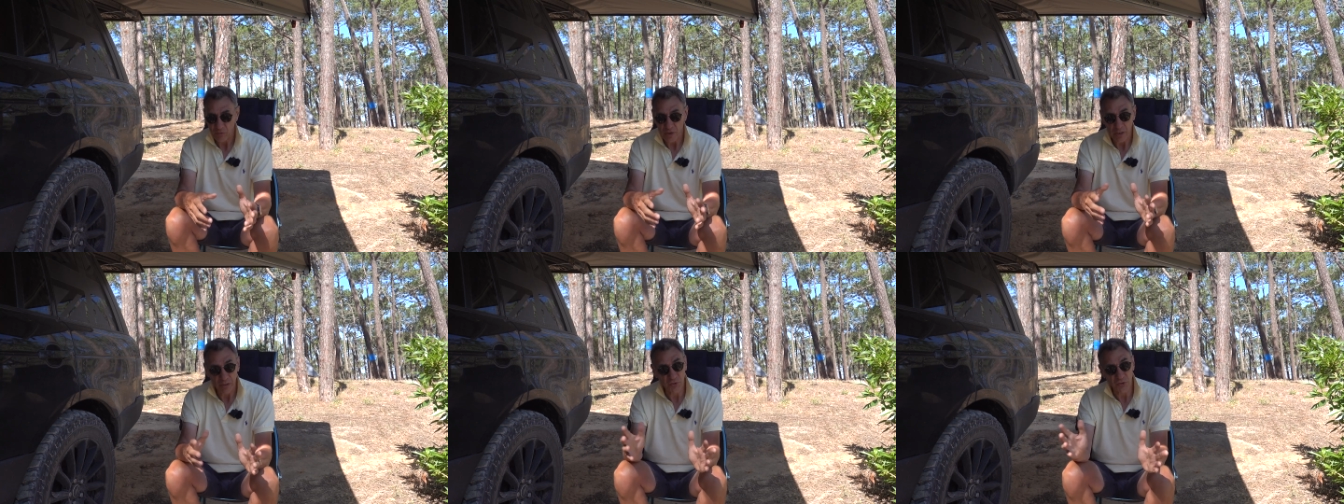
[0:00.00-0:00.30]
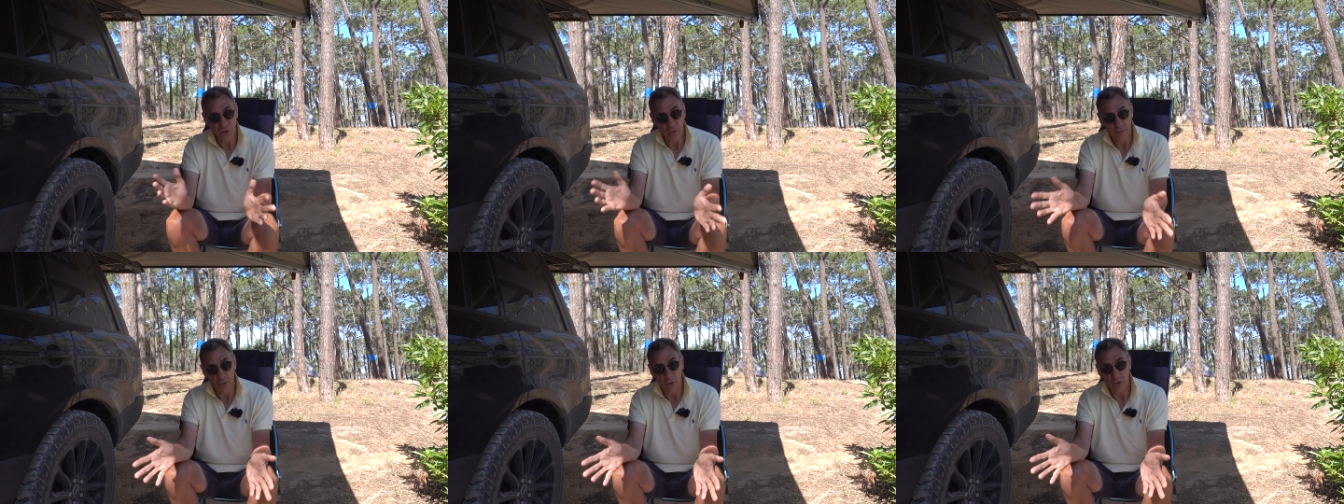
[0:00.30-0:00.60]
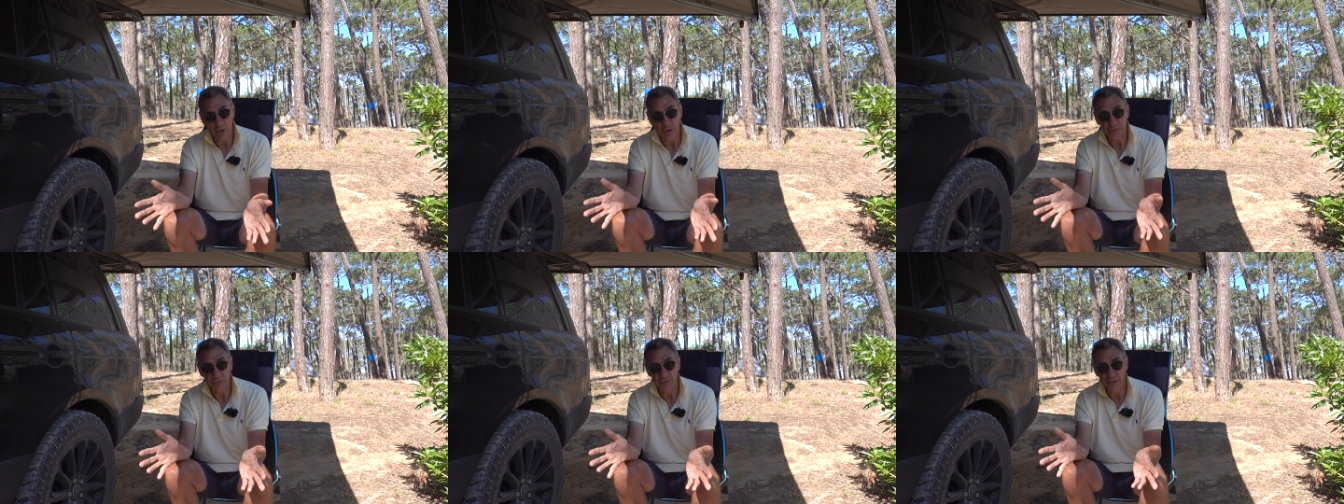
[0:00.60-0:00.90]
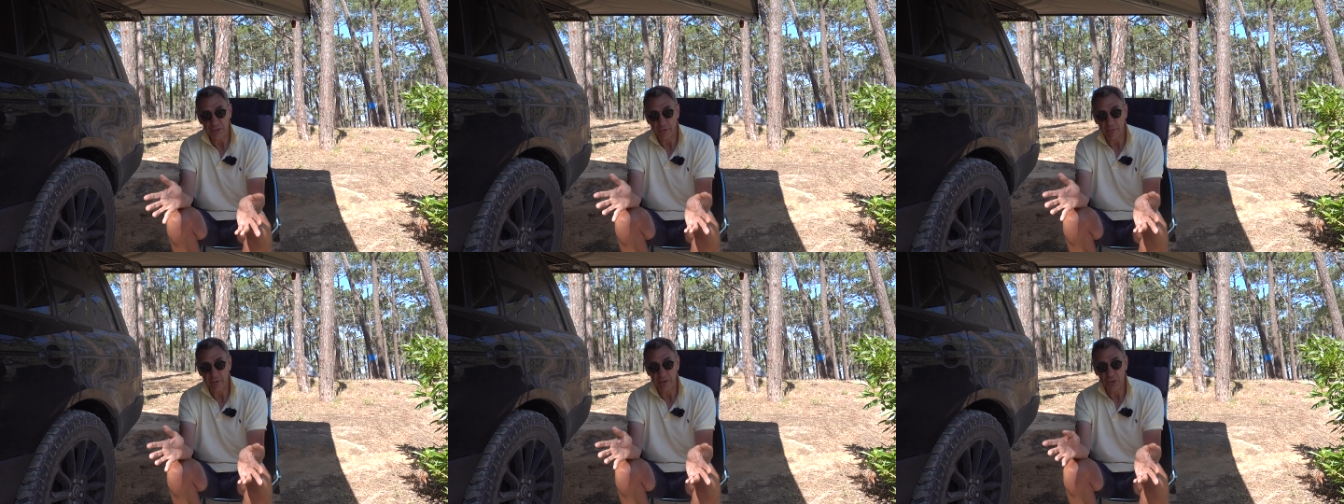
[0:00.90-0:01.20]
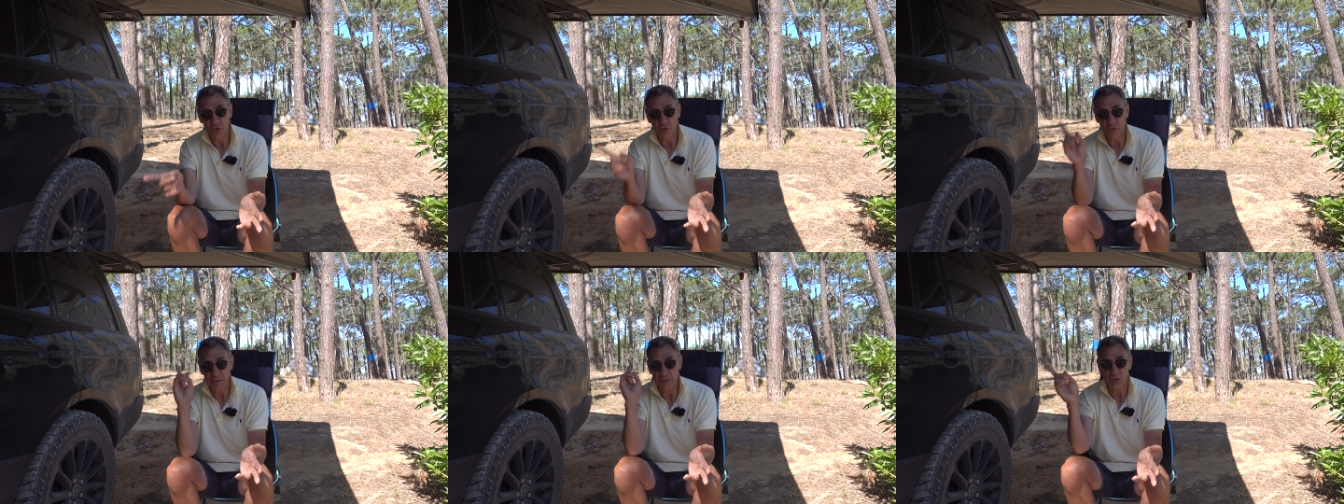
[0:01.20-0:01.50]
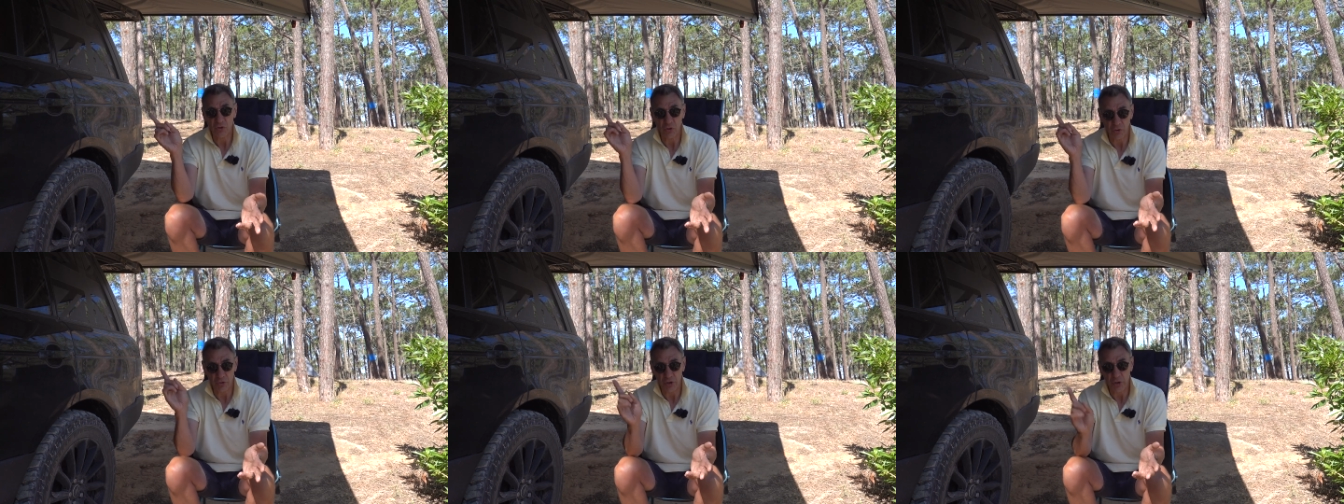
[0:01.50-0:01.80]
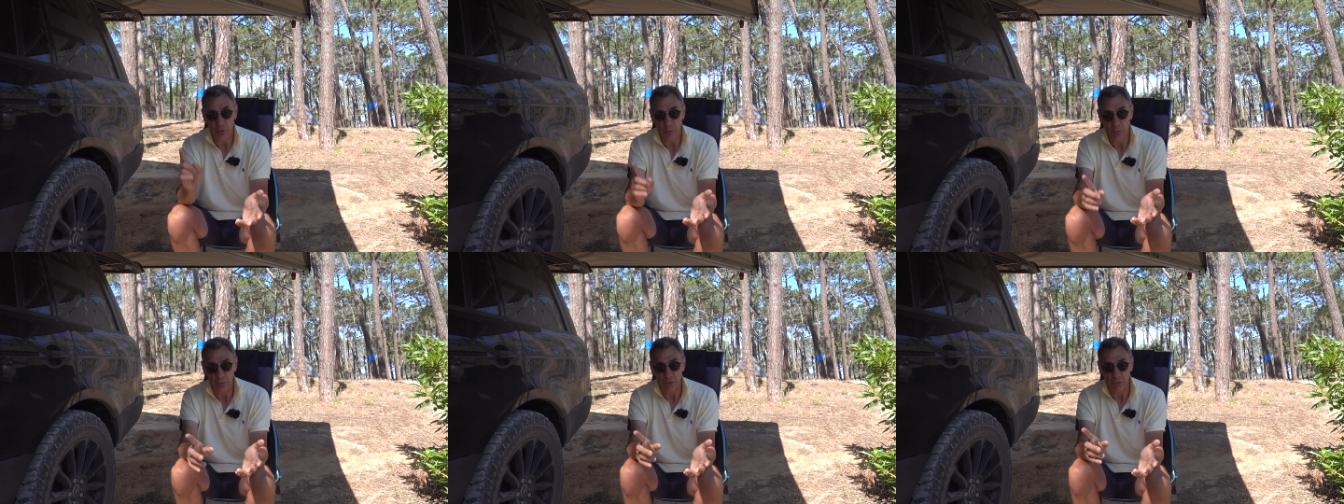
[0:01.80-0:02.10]
So you've got a consideration that it's got to
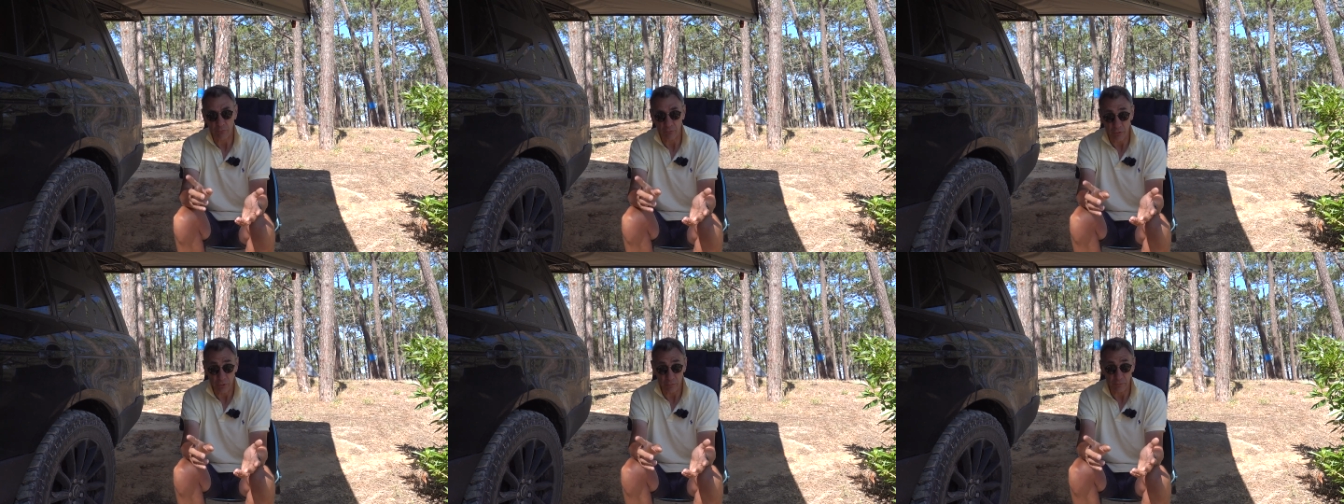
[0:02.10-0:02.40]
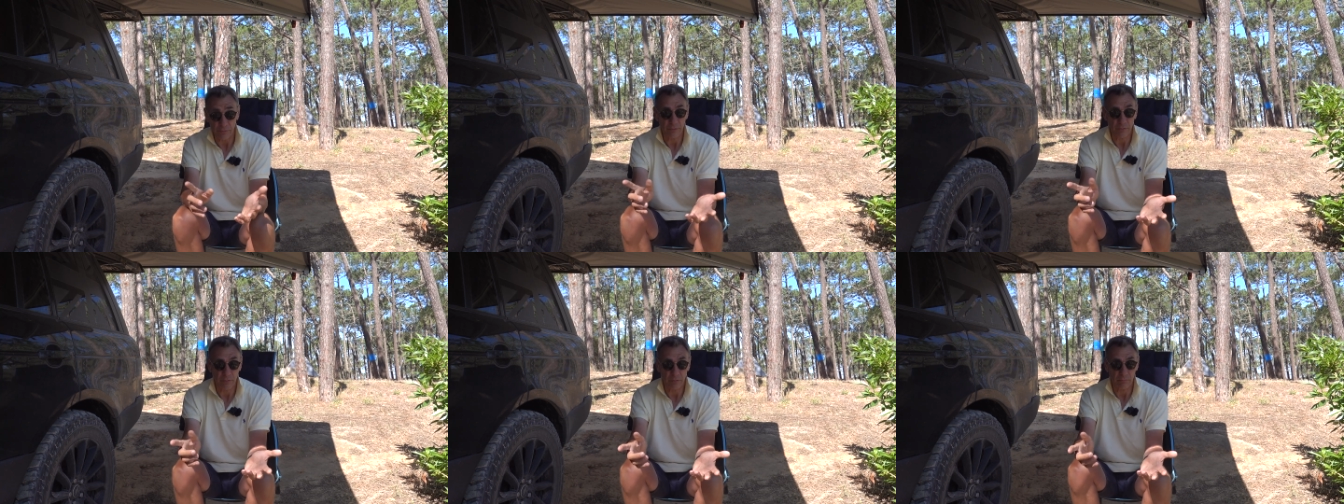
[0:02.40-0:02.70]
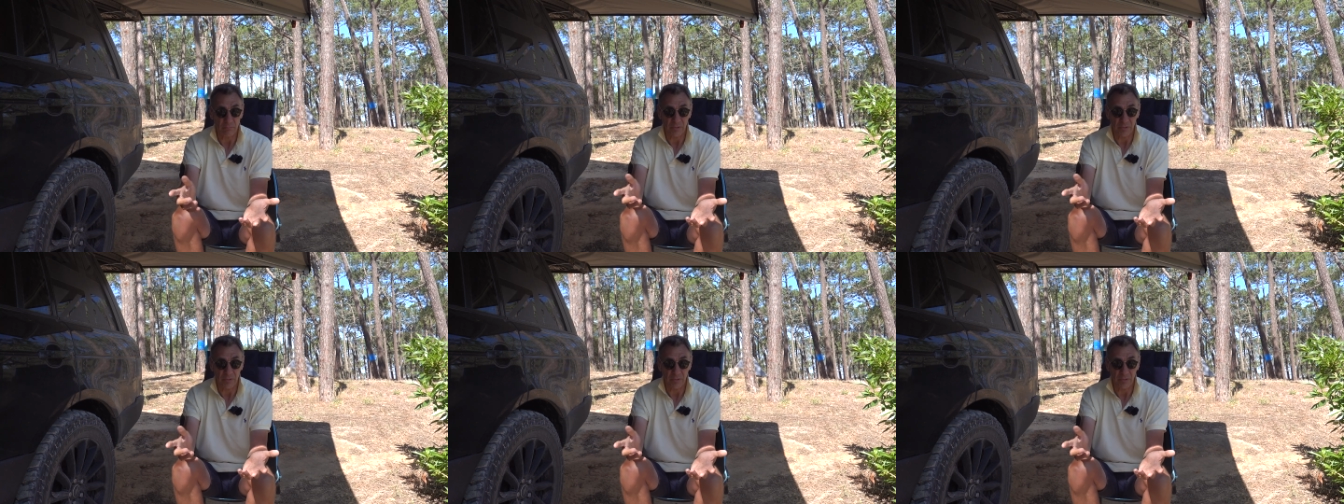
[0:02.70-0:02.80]
go on the roof,